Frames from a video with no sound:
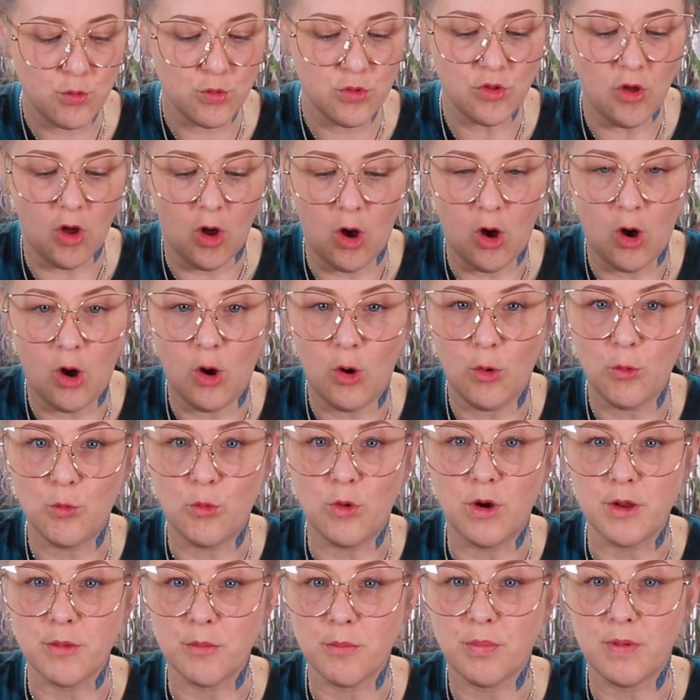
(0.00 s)
was all
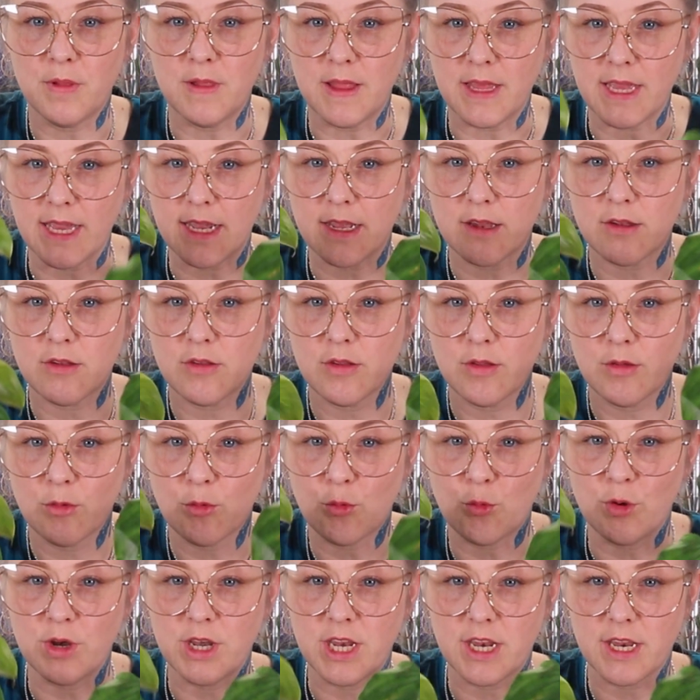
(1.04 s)
one plant
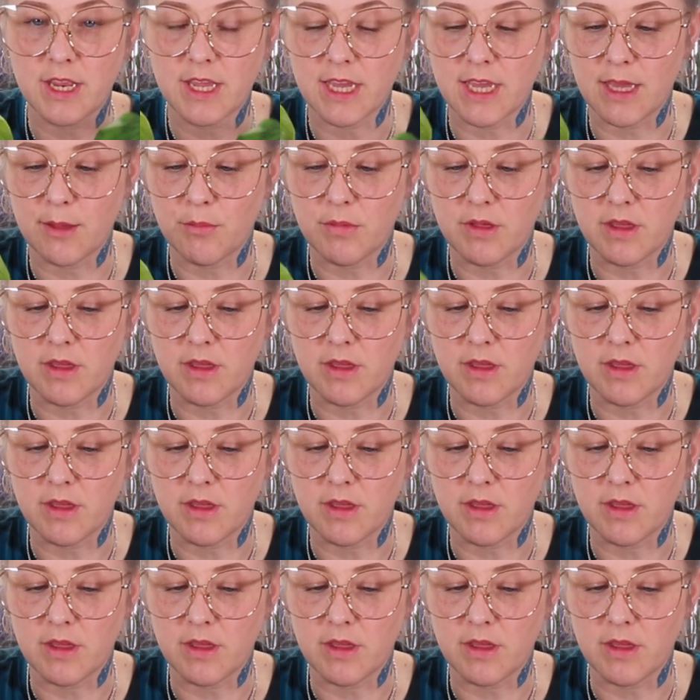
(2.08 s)
when it came